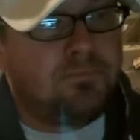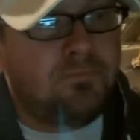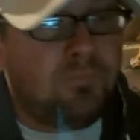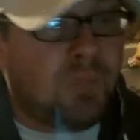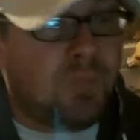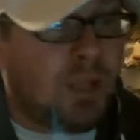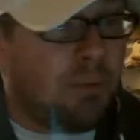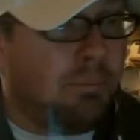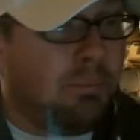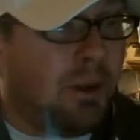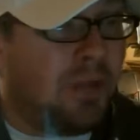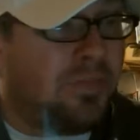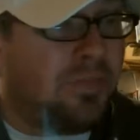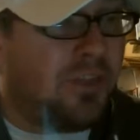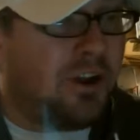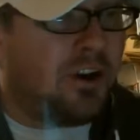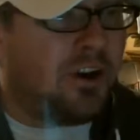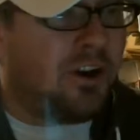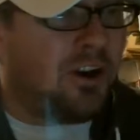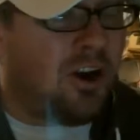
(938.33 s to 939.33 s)
But
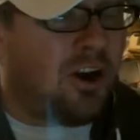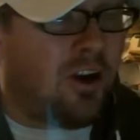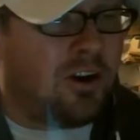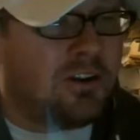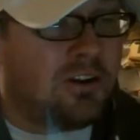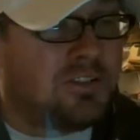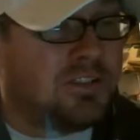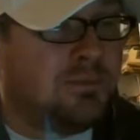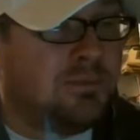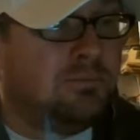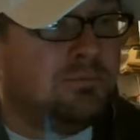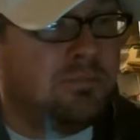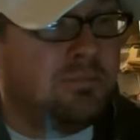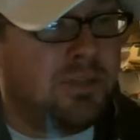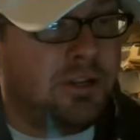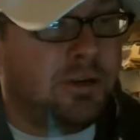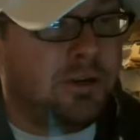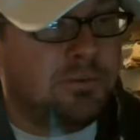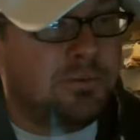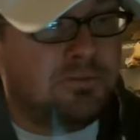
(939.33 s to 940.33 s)
there are some,
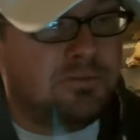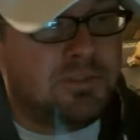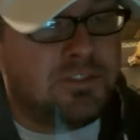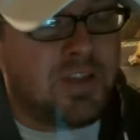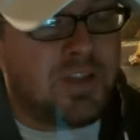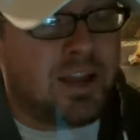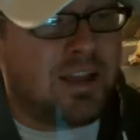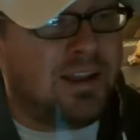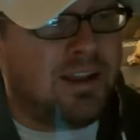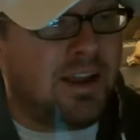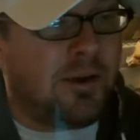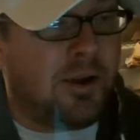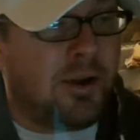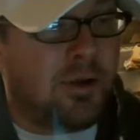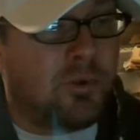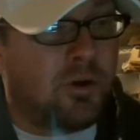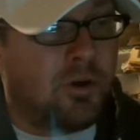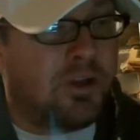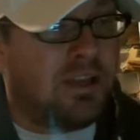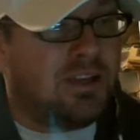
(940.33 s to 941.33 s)
secondary
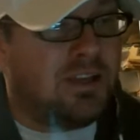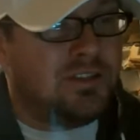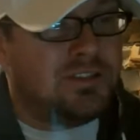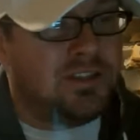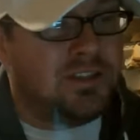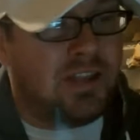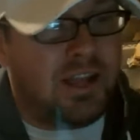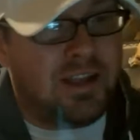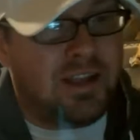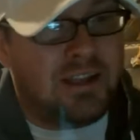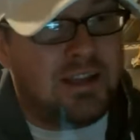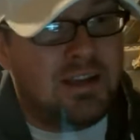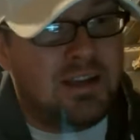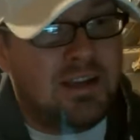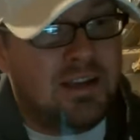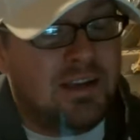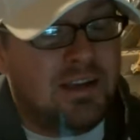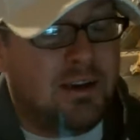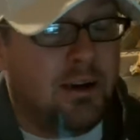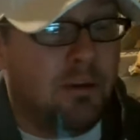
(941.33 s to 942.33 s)
rookies like,
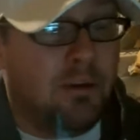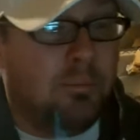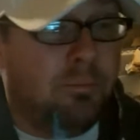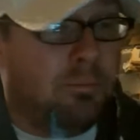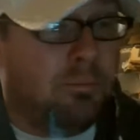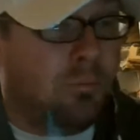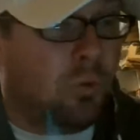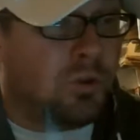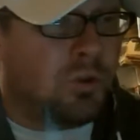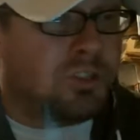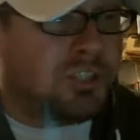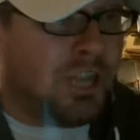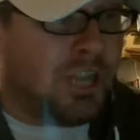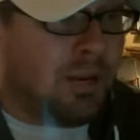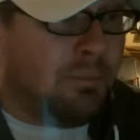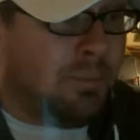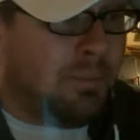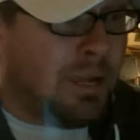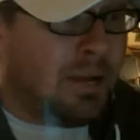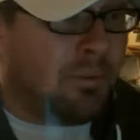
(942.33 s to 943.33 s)

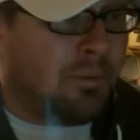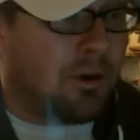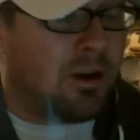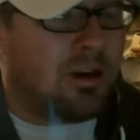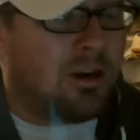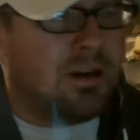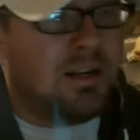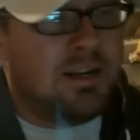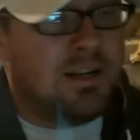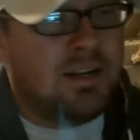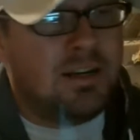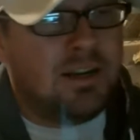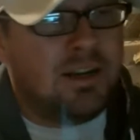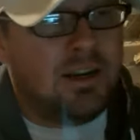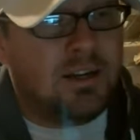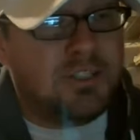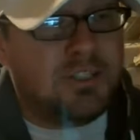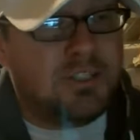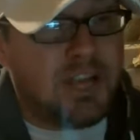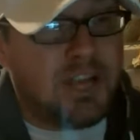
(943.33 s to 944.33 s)
Shane Bieber,
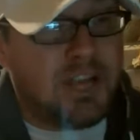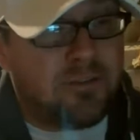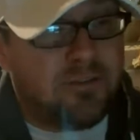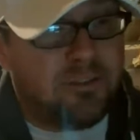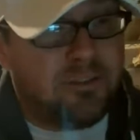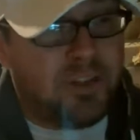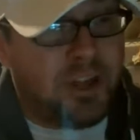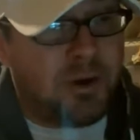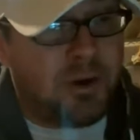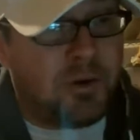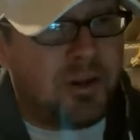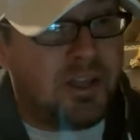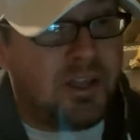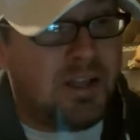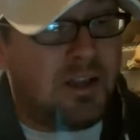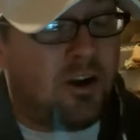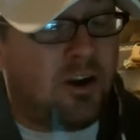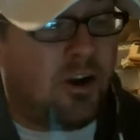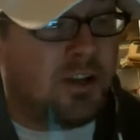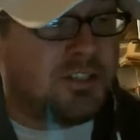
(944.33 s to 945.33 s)
Jack Flaherty,
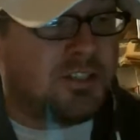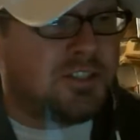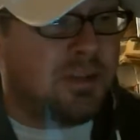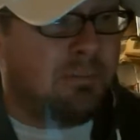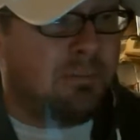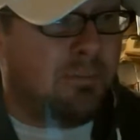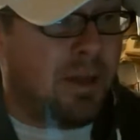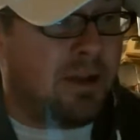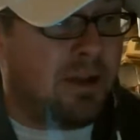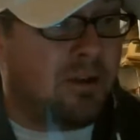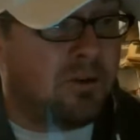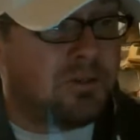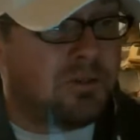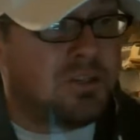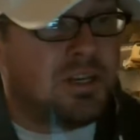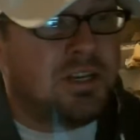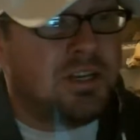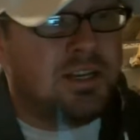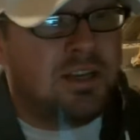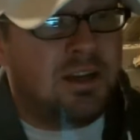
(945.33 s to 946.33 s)
Austin Meadows.
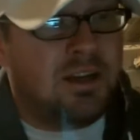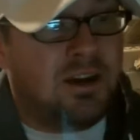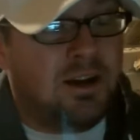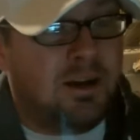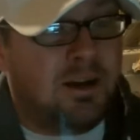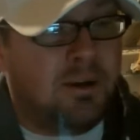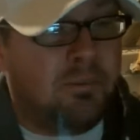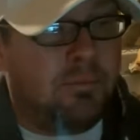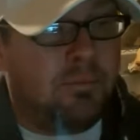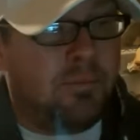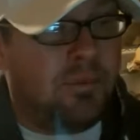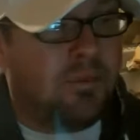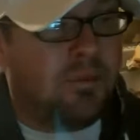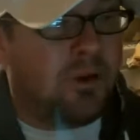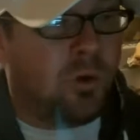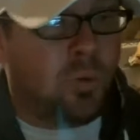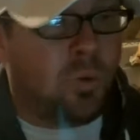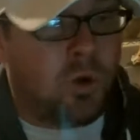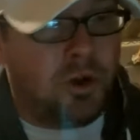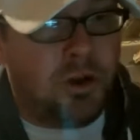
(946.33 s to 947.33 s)
There
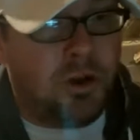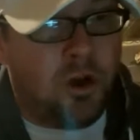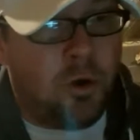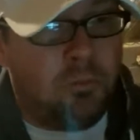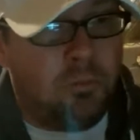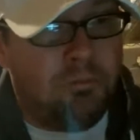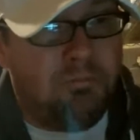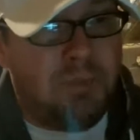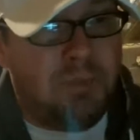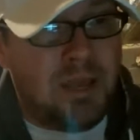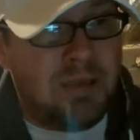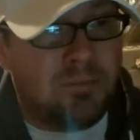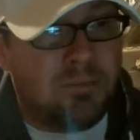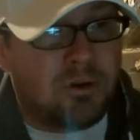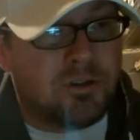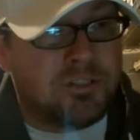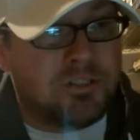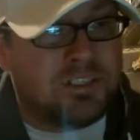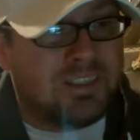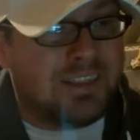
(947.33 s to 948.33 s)
were no
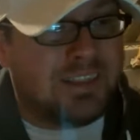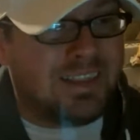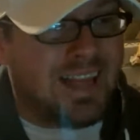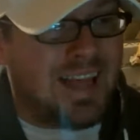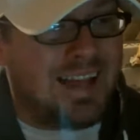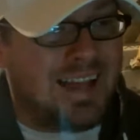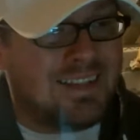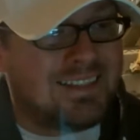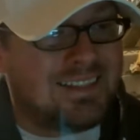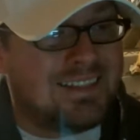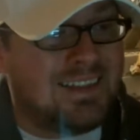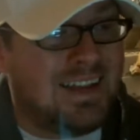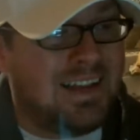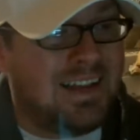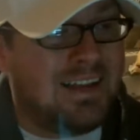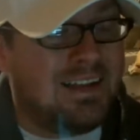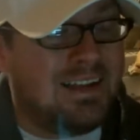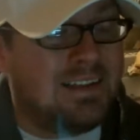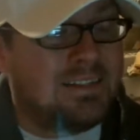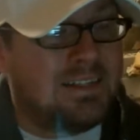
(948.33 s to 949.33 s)
Biebers last
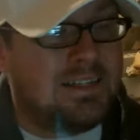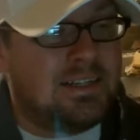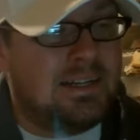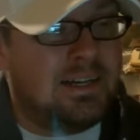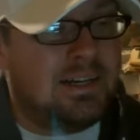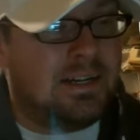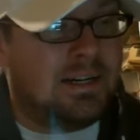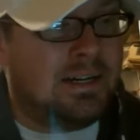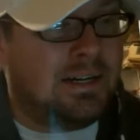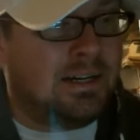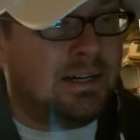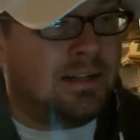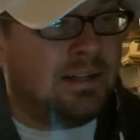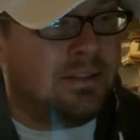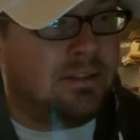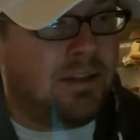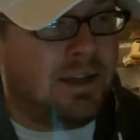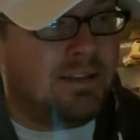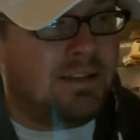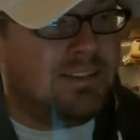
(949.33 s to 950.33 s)
night. I
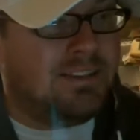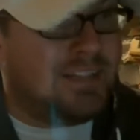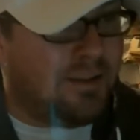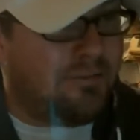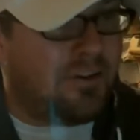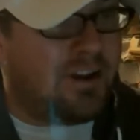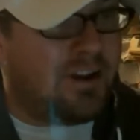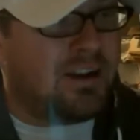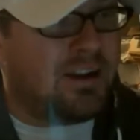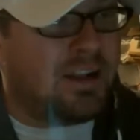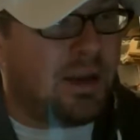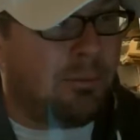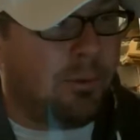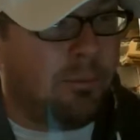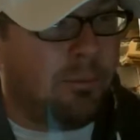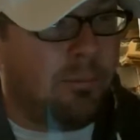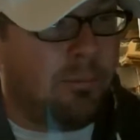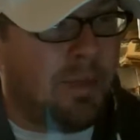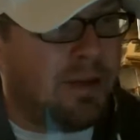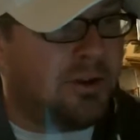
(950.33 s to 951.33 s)
did find a couple
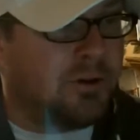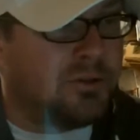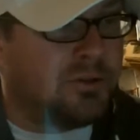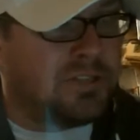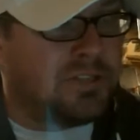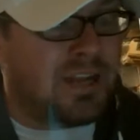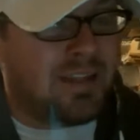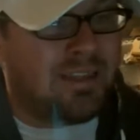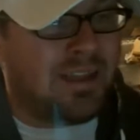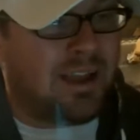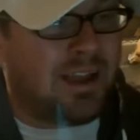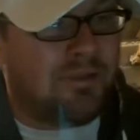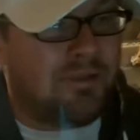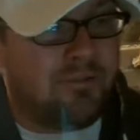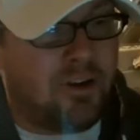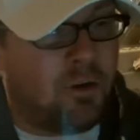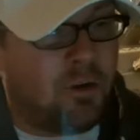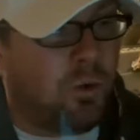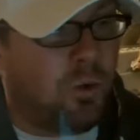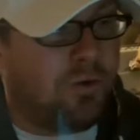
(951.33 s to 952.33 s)
Meadows, and I think I
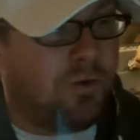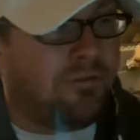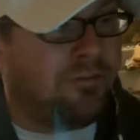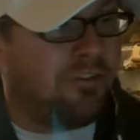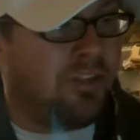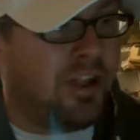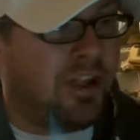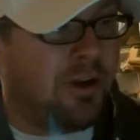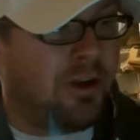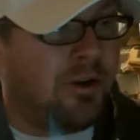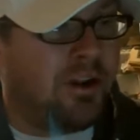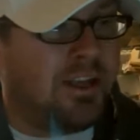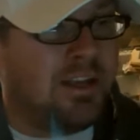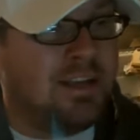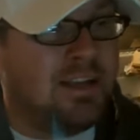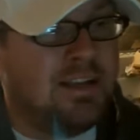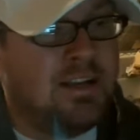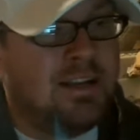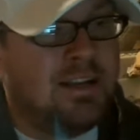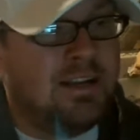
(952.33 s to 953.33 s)
found one Flaherty.
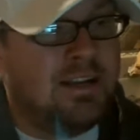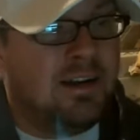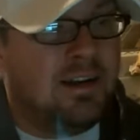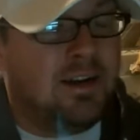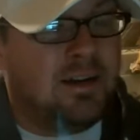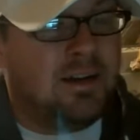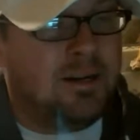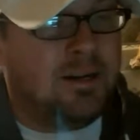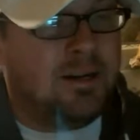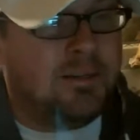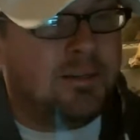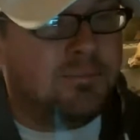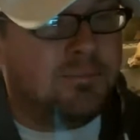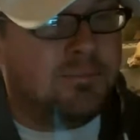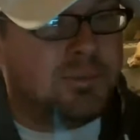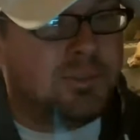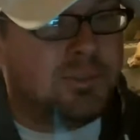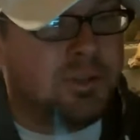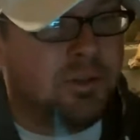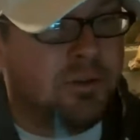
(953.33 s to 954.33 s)

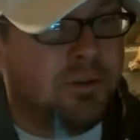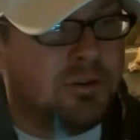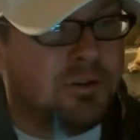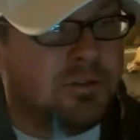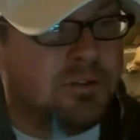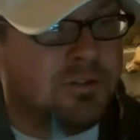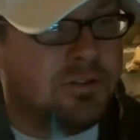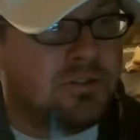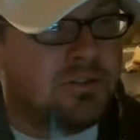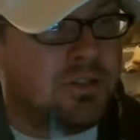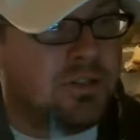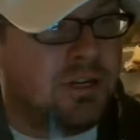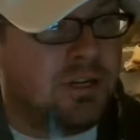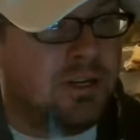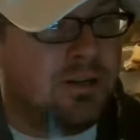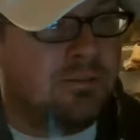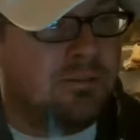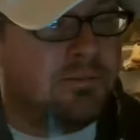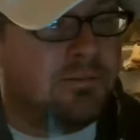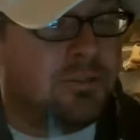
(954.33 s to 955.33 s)

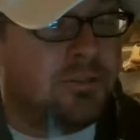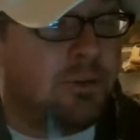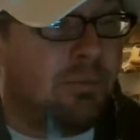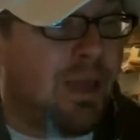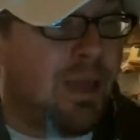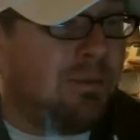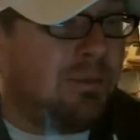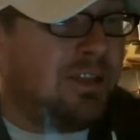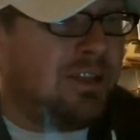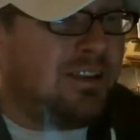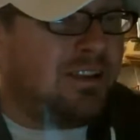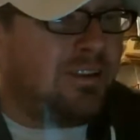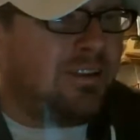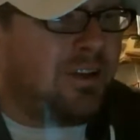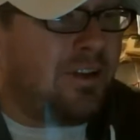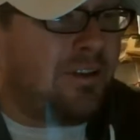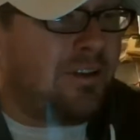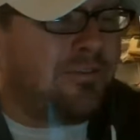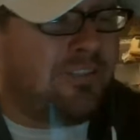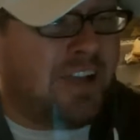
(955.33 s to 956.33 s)
So maybe
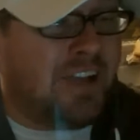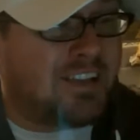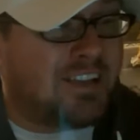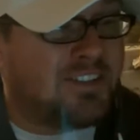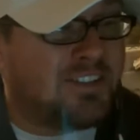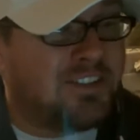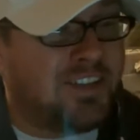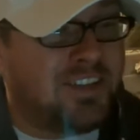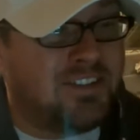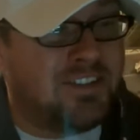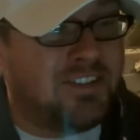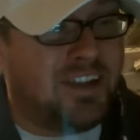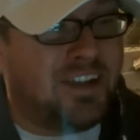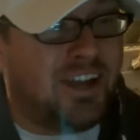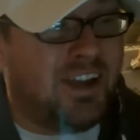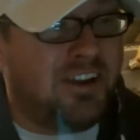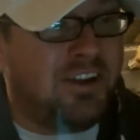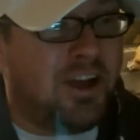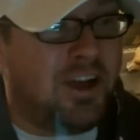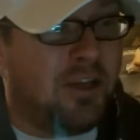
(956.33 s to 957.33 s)
if next season
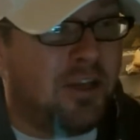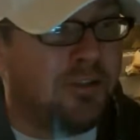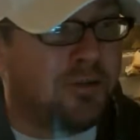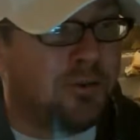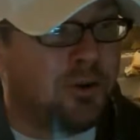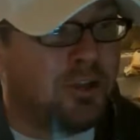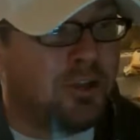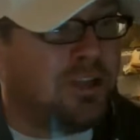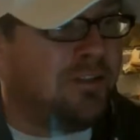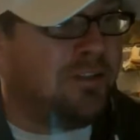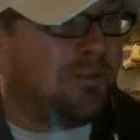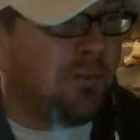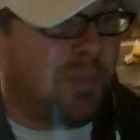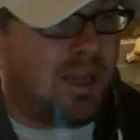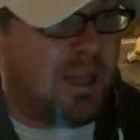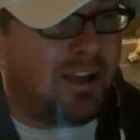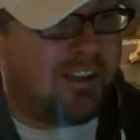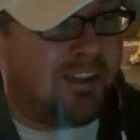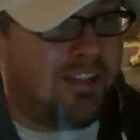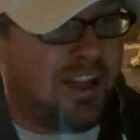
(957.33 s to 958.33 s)
another rookie from
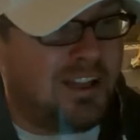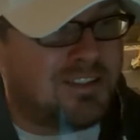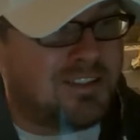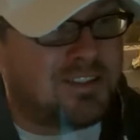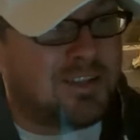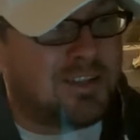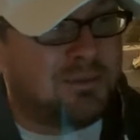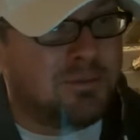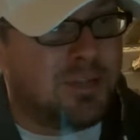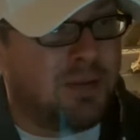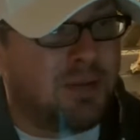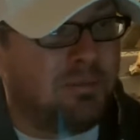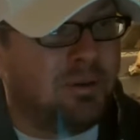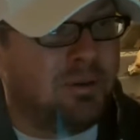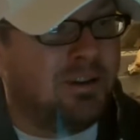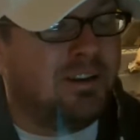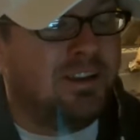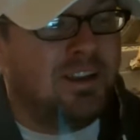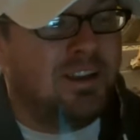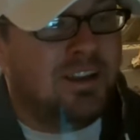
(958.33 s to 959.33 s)
that class comes up
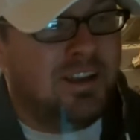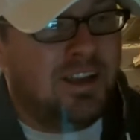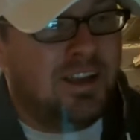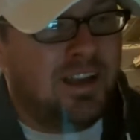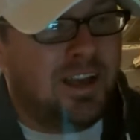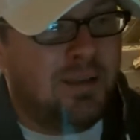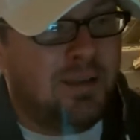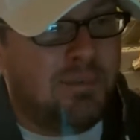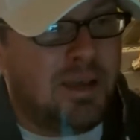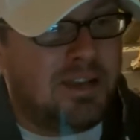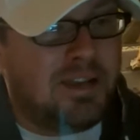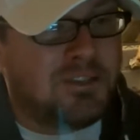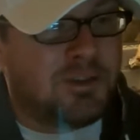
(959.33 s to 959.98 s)
and makes